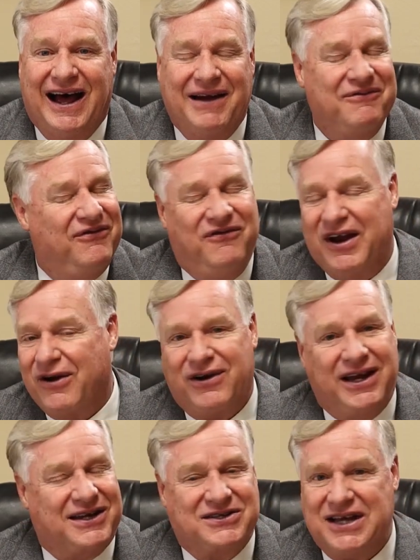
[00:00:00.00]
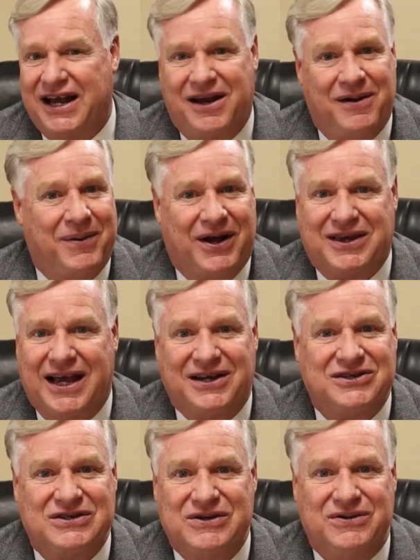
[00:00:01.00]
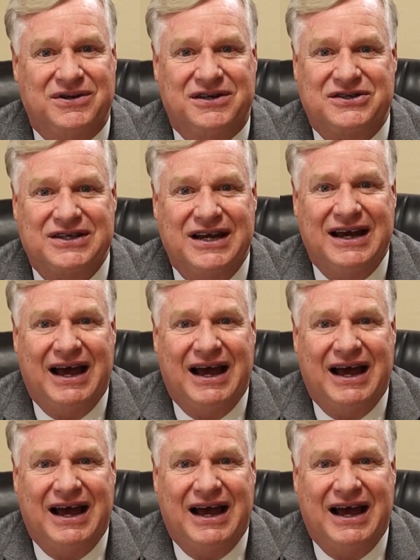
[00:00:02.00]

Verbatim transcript: I'm very excited about that, students.